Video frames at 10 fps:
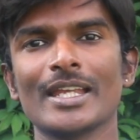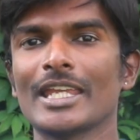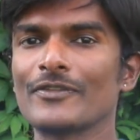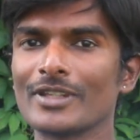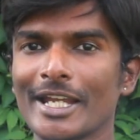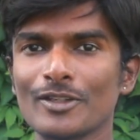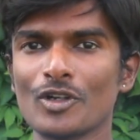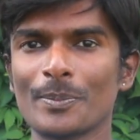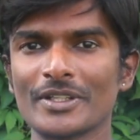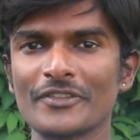If you like to
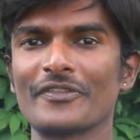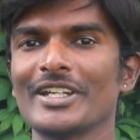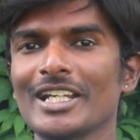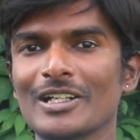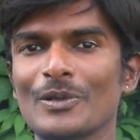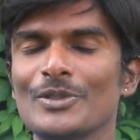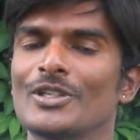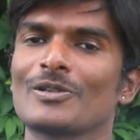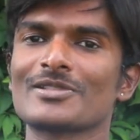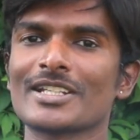open a free account, you
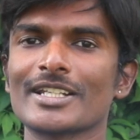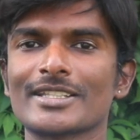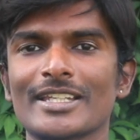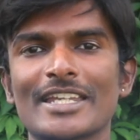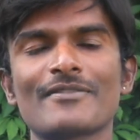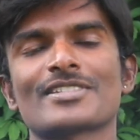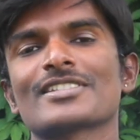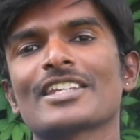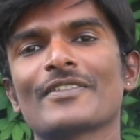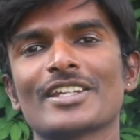can also click the link which is
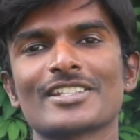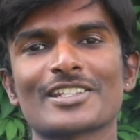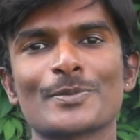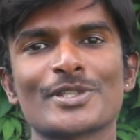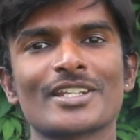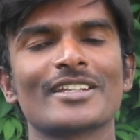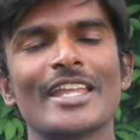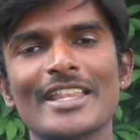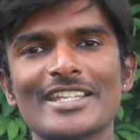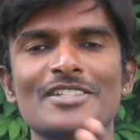given in the description.
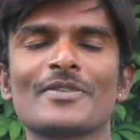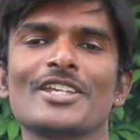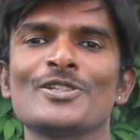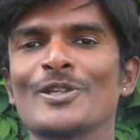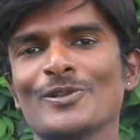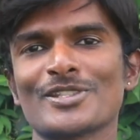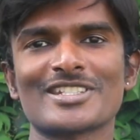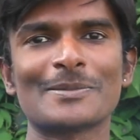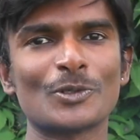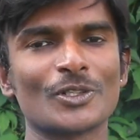In this way, you can also
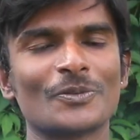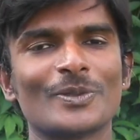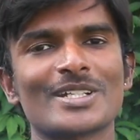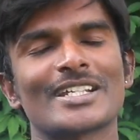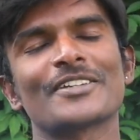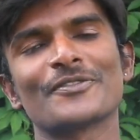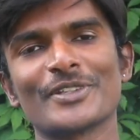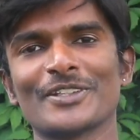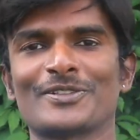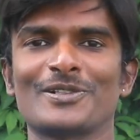support our works at free of